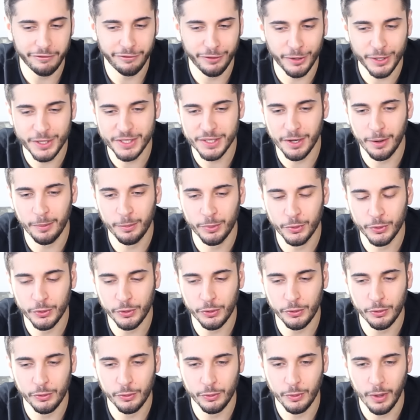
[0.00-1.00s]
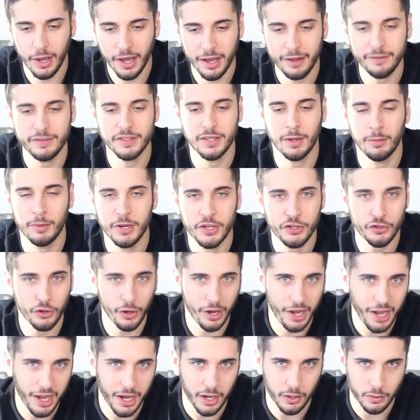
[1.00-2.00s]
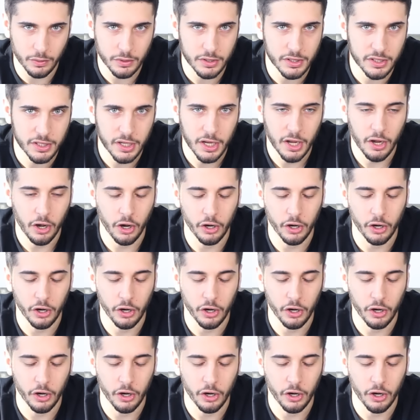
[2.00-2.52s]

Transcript: for example, you have someone in your house,